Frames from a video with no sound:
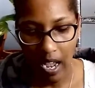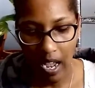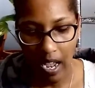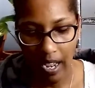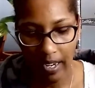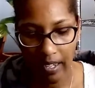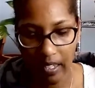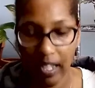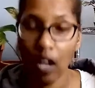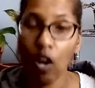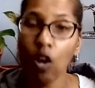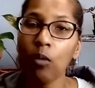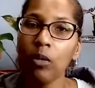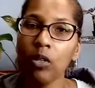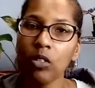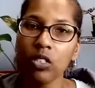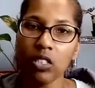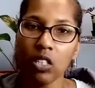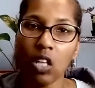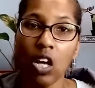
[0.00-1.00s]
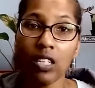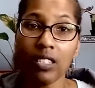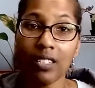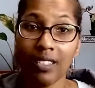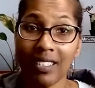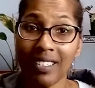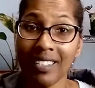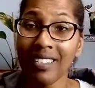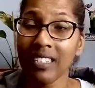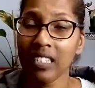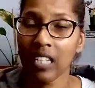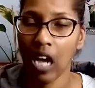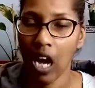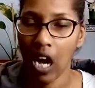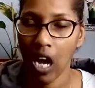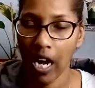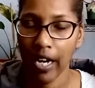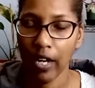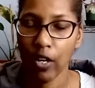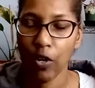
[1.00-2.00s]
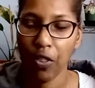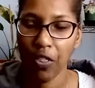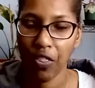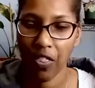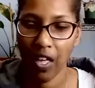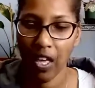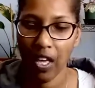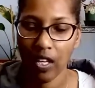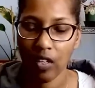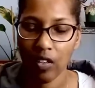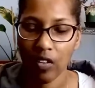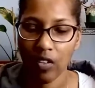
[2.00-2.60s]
I almost lost the entire thing.